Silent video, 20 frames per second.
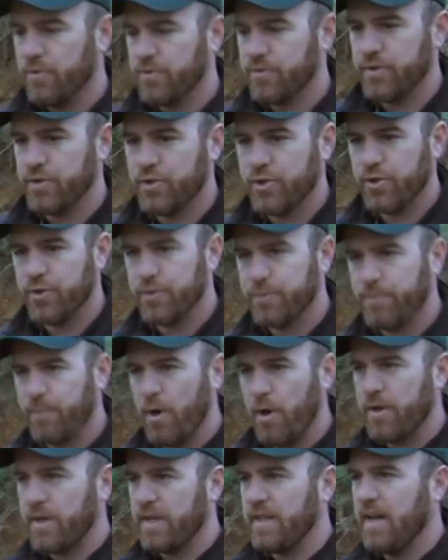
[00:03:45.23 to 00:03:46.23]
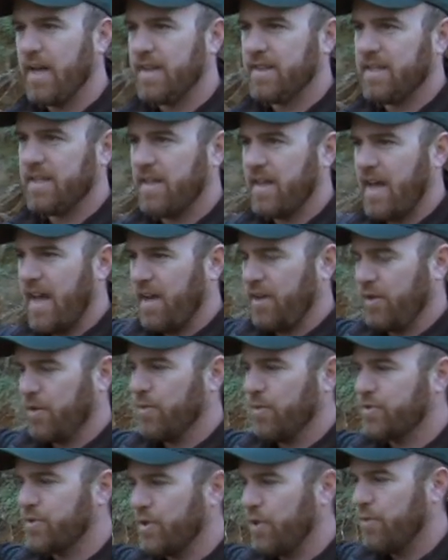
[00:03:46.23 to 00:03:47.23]
There's a church parking lot that
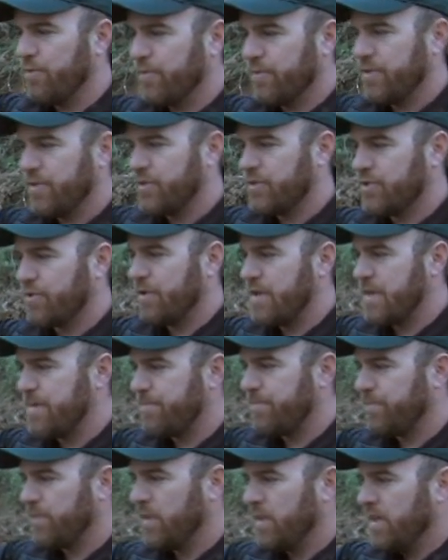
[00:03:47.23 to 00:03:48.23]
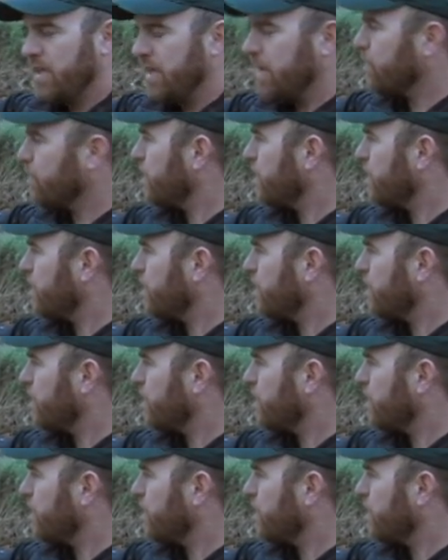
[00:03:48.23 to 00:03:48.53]
goes over the stream, and we'll